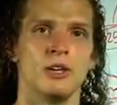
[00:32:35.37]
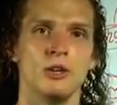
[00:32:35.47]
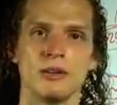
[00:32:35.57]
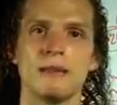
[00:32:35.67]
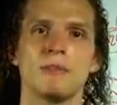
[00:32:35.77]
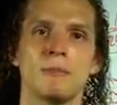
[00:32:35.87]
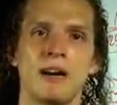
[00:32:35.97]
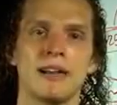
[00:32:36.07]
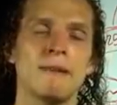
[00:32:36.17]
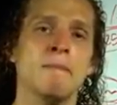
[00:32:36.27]
You keep the
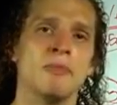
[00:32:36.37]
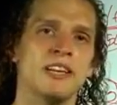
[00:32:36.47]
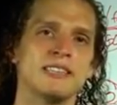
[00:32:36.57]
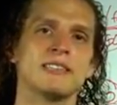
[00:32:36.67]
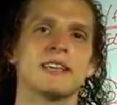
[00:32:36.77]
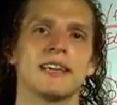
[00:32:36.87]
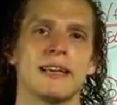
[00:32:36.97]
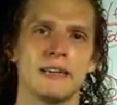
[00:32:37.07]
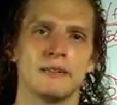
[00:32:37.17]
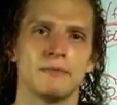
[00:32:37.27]
money. This is the
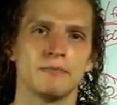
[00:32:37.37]
key.